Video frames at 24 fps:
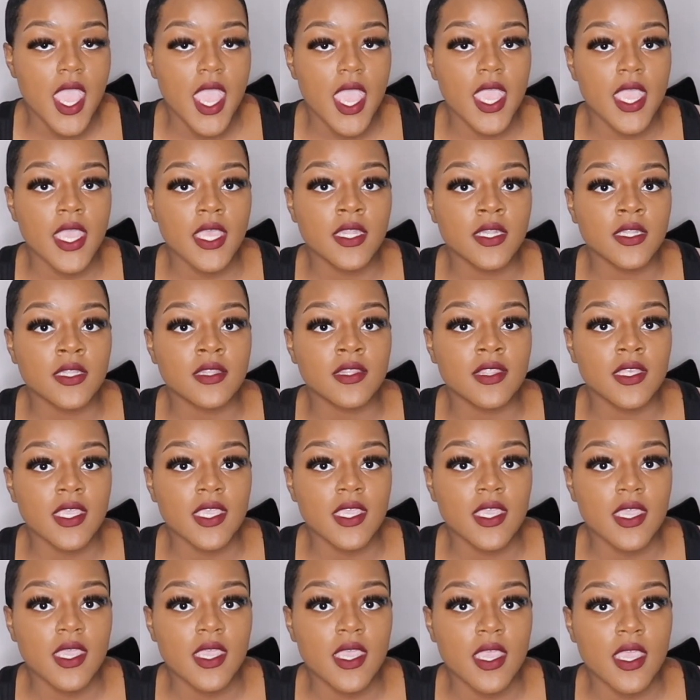And
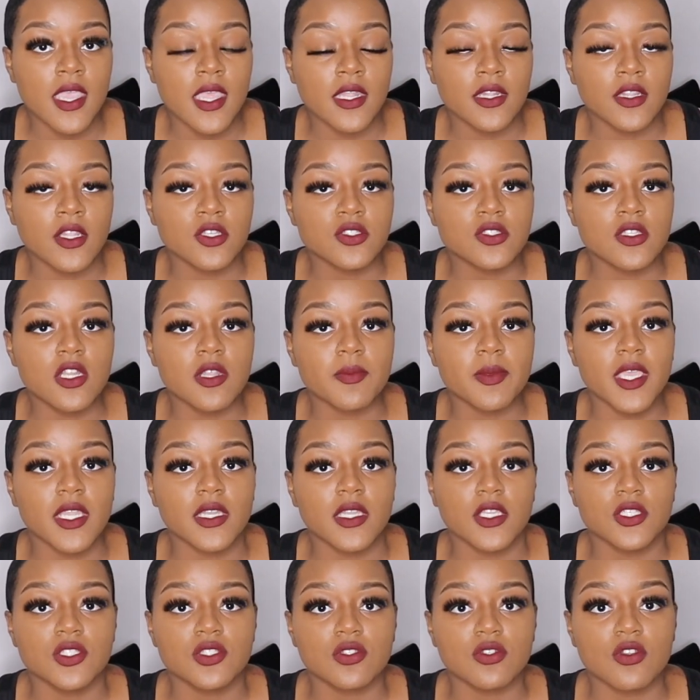then there's gonna be
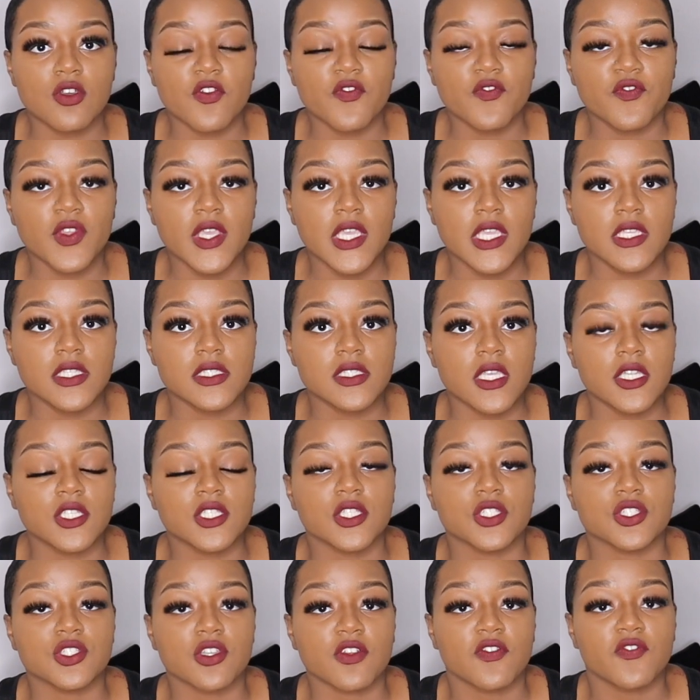additional fees
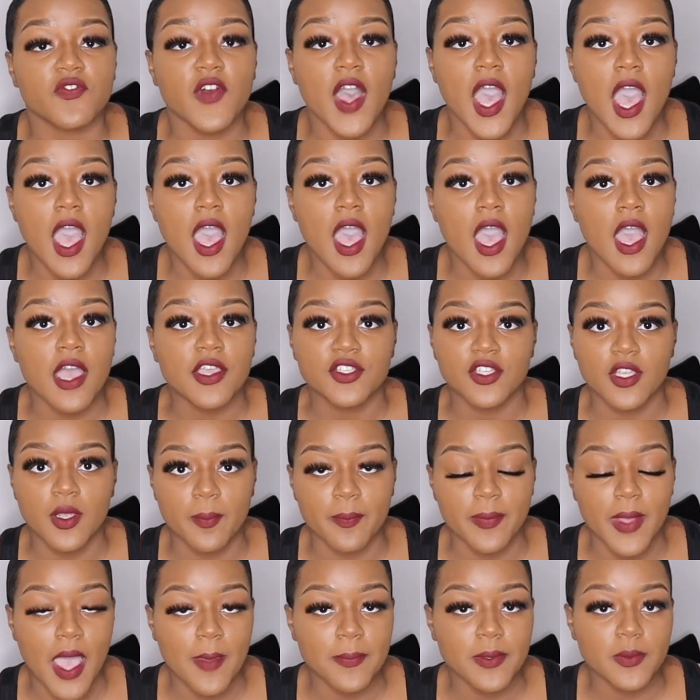such as your faja, your
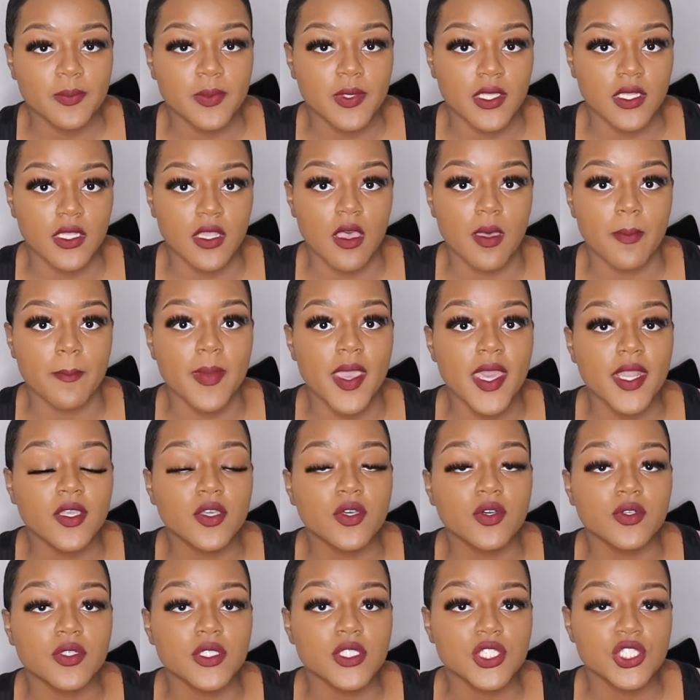floppy pillow,
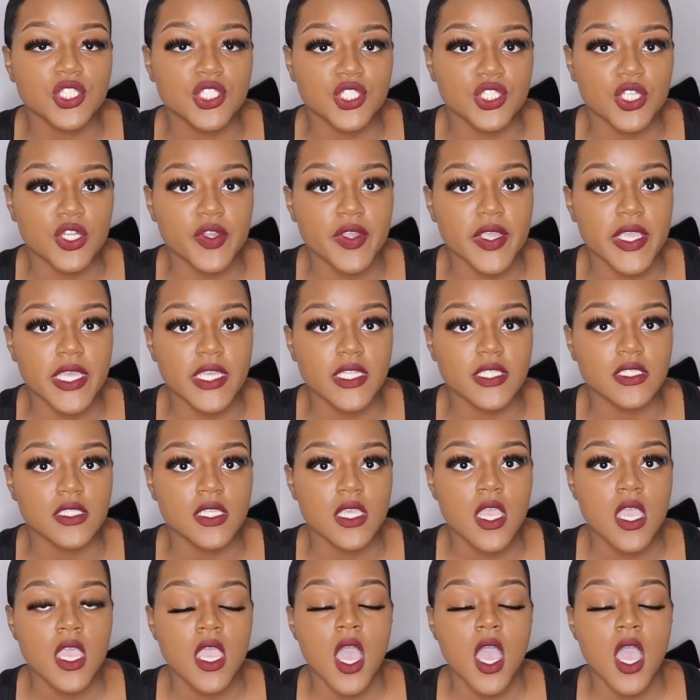medical insurance,